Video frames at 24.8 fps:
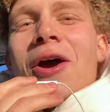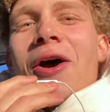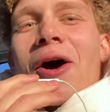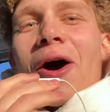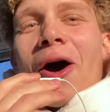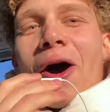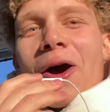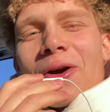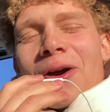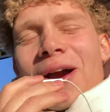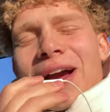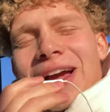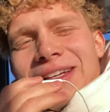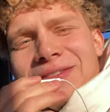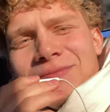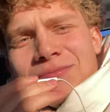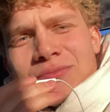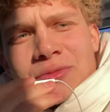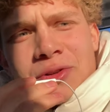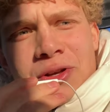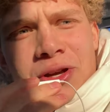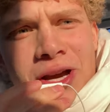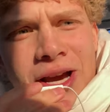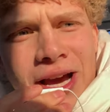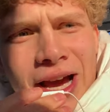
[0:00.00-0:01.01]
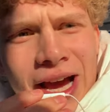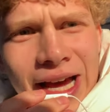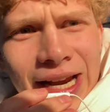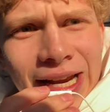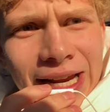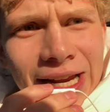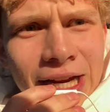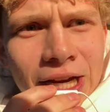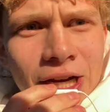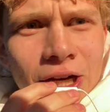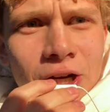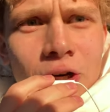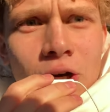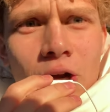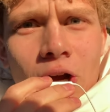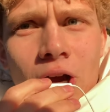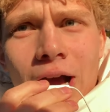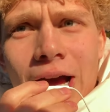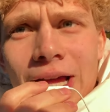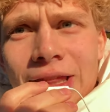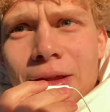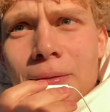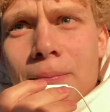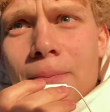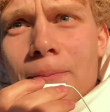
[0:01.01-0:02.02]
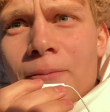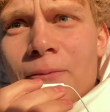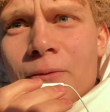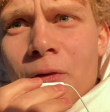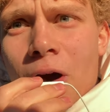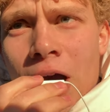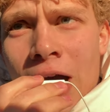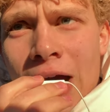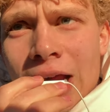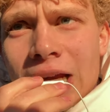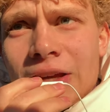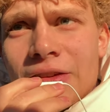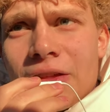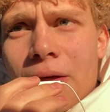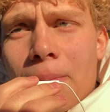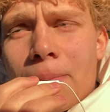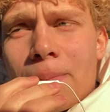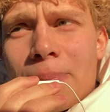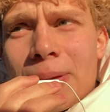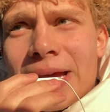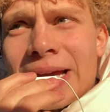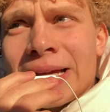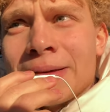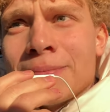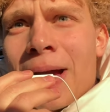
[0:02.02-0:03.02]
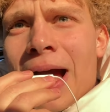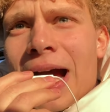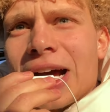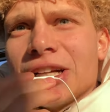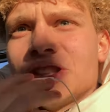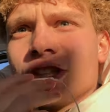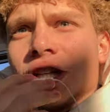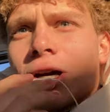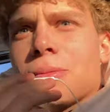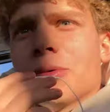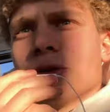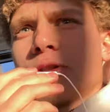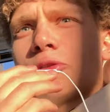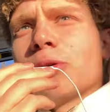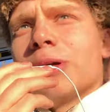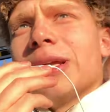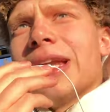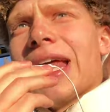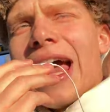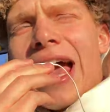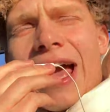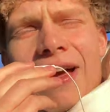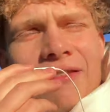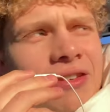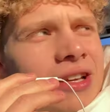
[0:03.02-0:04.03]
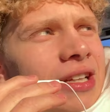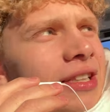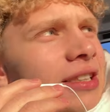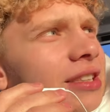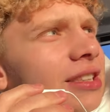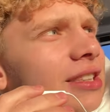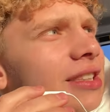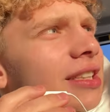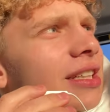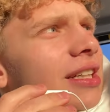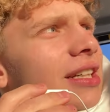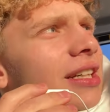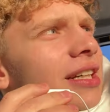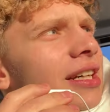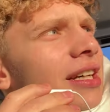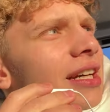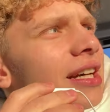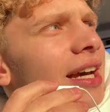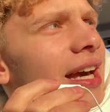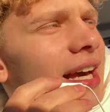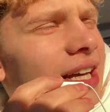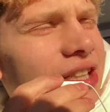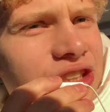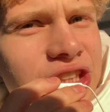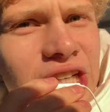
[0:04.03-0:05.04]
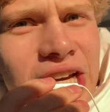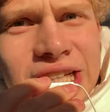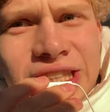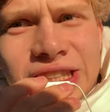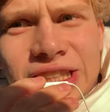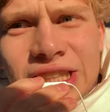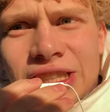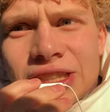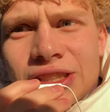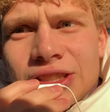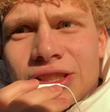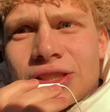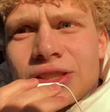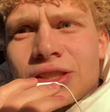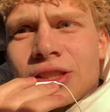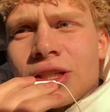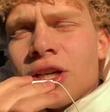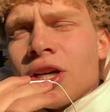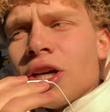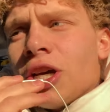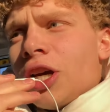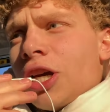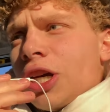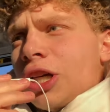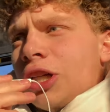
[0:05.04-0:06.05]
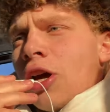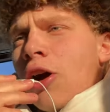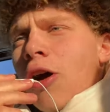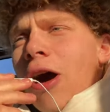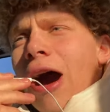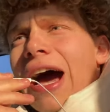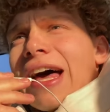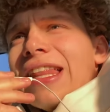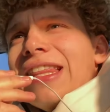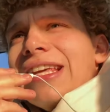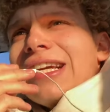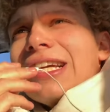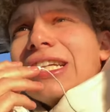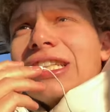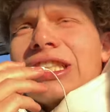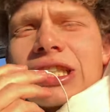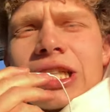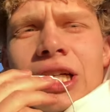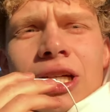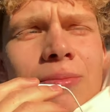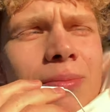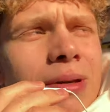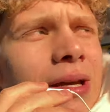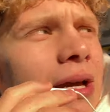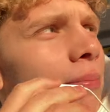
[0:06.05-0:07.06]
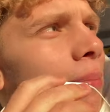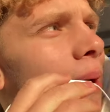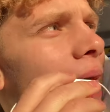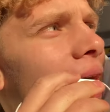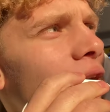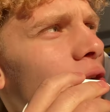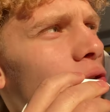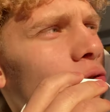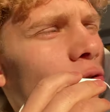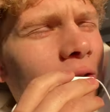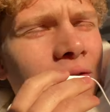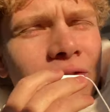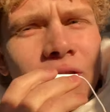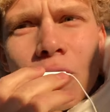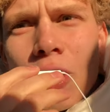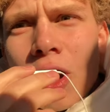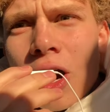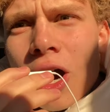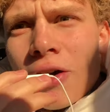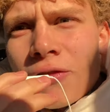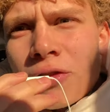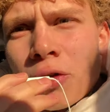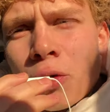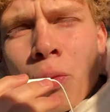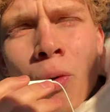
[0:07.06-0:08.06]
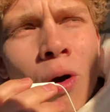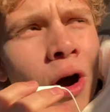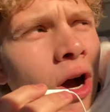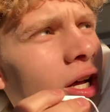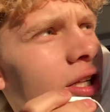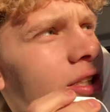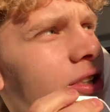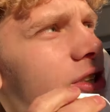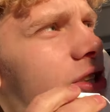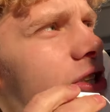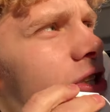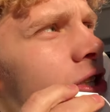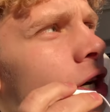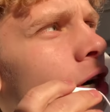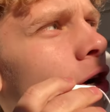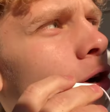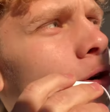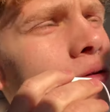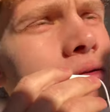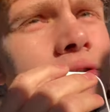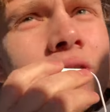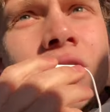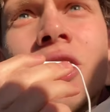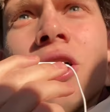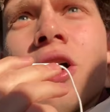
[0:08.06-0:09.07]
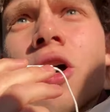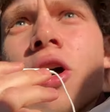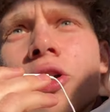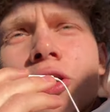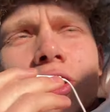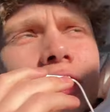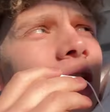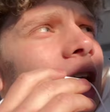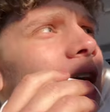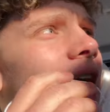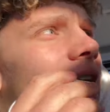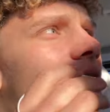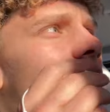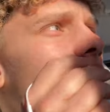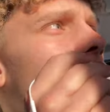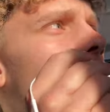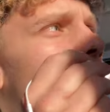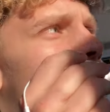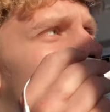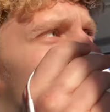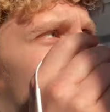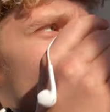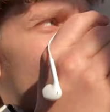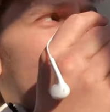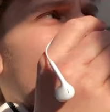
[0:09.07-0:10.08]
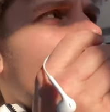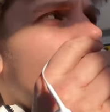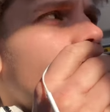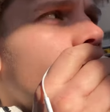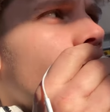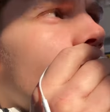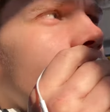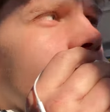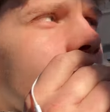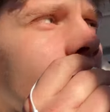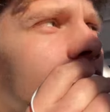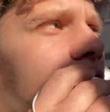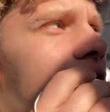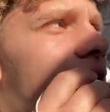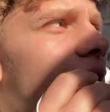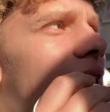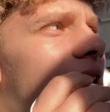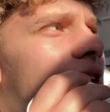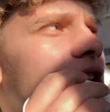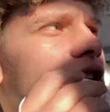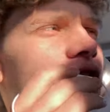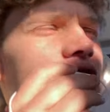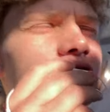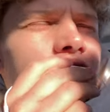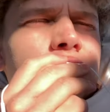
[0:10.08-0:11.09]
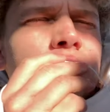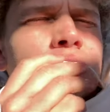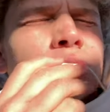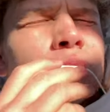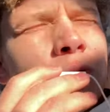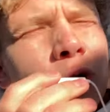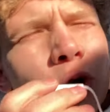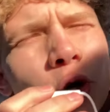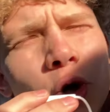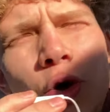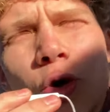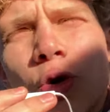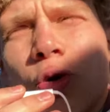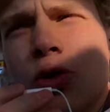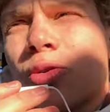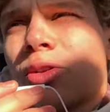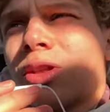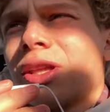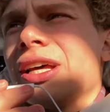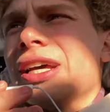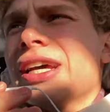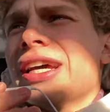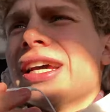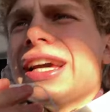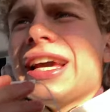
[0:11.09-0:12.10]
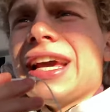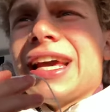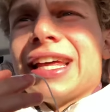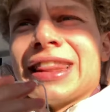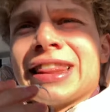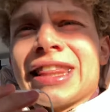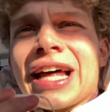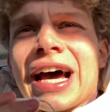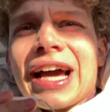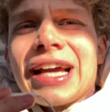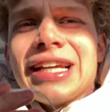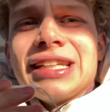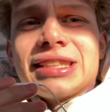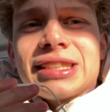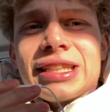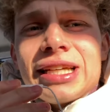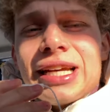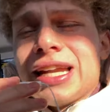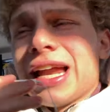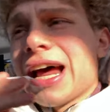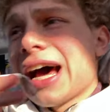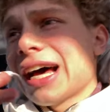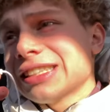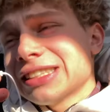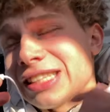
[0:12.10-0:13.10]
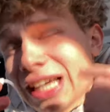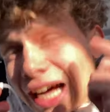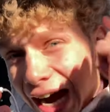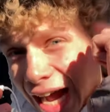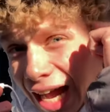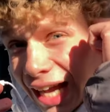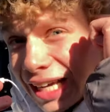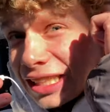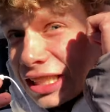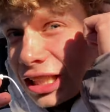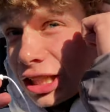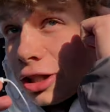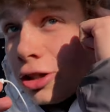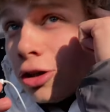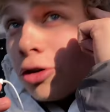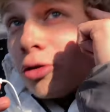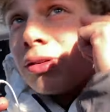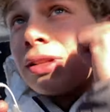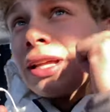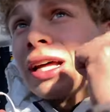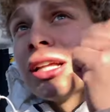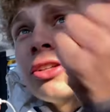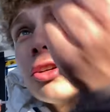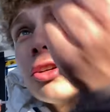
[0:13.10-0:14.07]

All right, at here at the ahead of the big matchup between Evans and Jason's. You know, I think it's going to be a battle of the ones. You know, you got water on your side, just smooth and nice, and has the IQ. And then